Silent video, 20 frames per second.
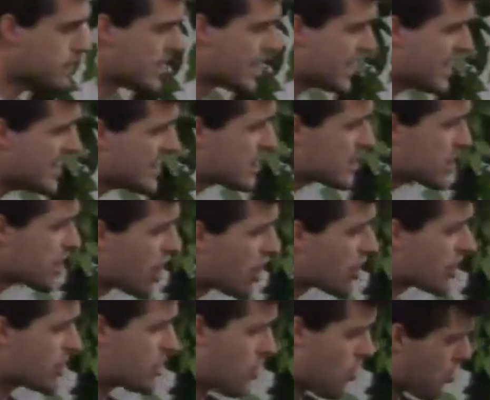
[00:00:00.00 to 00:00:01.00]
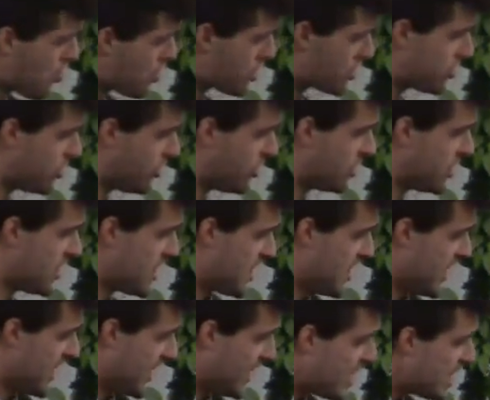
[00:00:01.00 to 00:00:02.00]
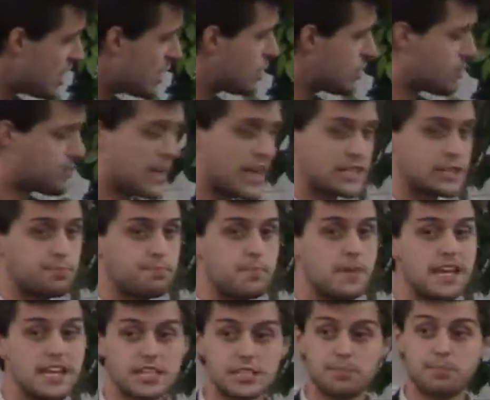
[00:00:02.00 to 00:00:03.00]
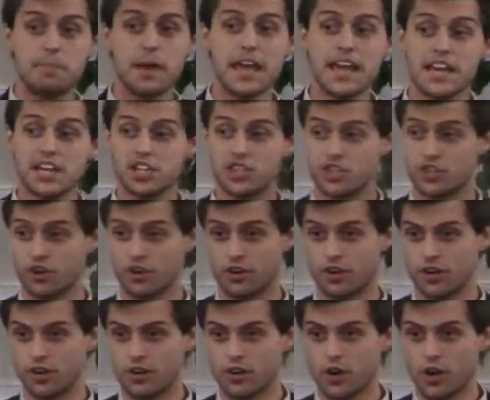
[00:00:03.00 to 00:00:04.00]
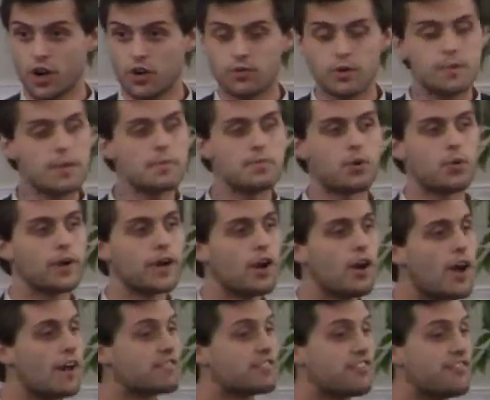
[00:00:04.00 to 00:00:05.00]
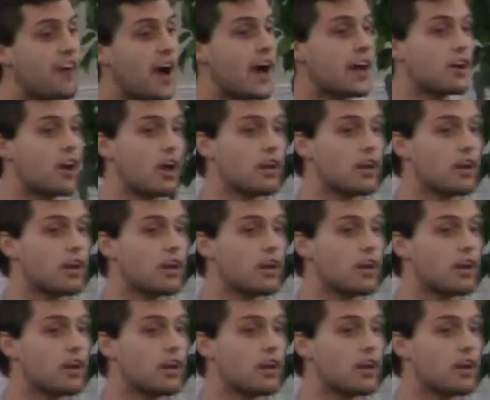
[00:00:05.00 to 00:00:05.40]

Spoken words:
In the current oracle, Egypt is pictured. Remember, we don't have to find all